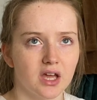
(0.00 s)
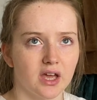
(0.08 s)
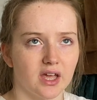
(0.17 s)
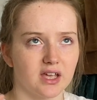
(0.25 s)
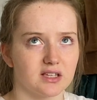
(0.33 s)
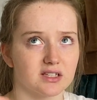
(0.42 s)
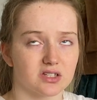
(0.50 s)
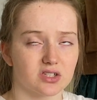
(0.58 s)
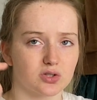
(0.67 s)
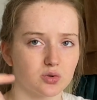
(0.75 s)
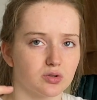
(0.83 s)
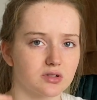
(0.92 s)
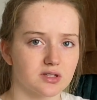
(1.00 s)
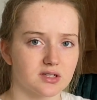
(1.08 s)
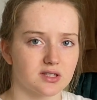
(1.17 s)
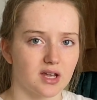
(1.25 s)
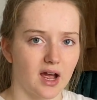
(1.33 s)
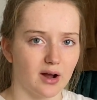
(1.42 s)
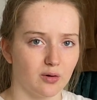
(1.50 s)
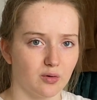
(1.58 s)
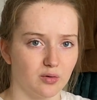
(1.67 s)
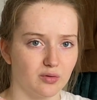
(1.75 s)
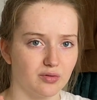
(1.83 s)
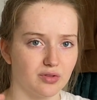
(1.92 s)
it distorts
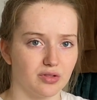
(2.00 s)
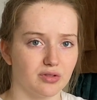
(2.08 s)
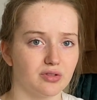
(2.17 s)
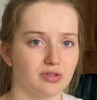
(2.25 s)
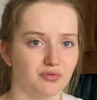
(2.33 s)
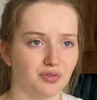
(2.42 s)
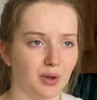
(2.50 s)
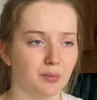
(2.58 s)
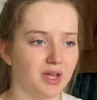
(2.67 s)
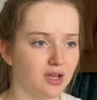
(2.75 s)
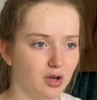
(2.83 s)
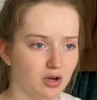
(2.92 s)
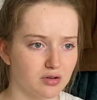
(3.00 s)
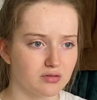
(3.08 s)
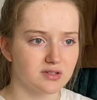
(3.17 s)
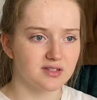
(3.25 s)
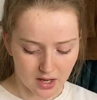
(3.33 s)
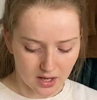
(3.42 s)
how filming goes.